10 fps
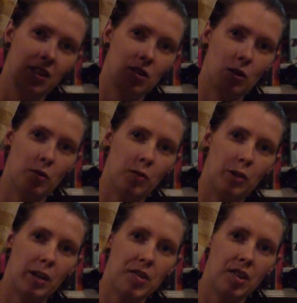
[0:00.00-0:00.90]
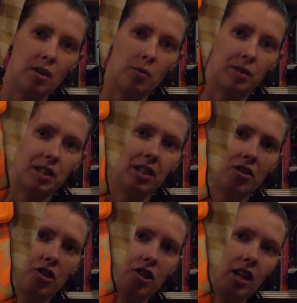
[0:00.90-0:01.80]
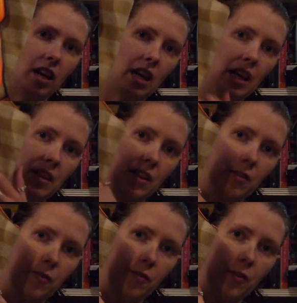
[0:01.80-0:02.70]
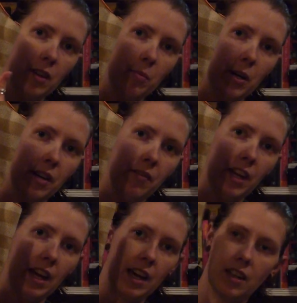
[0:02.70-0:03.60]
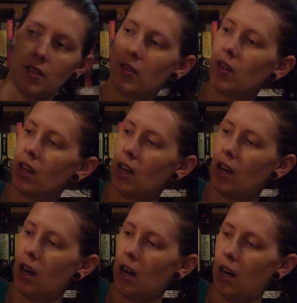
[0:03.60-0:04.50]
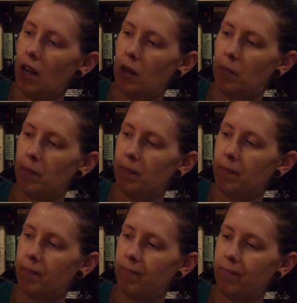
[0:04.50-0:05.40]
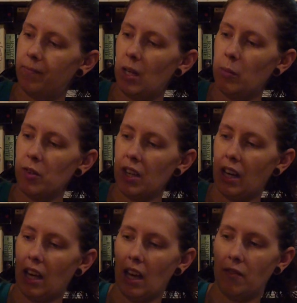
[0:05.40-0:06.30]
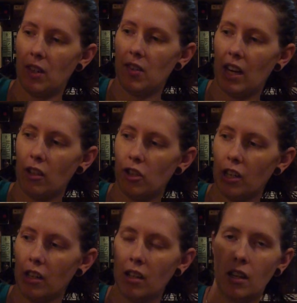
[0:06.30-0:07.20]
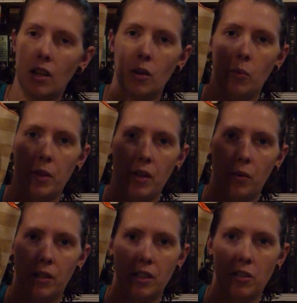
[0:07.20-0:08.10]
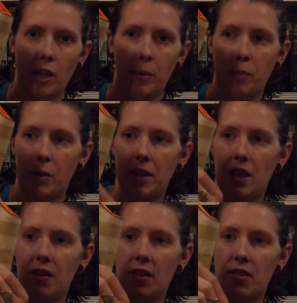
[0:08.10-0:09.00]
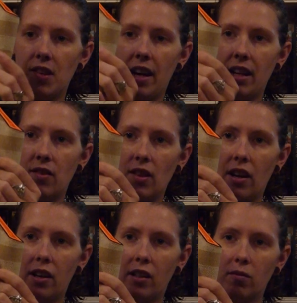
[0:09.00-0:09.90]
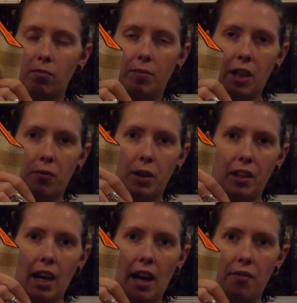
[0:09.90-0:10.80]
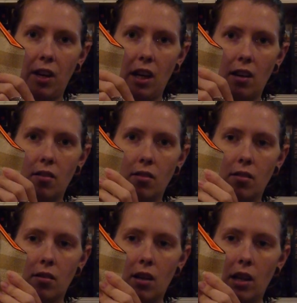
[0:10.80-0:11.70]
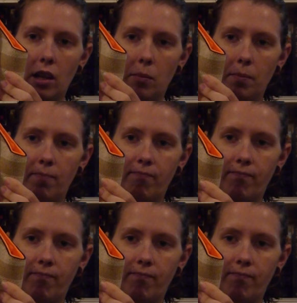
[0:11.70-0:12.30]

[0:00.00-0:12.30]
So it's fluorescent orange, and then the front part of it has almost like a canvas texture with the orange leopard print, and then the sides are like a really heavy, trying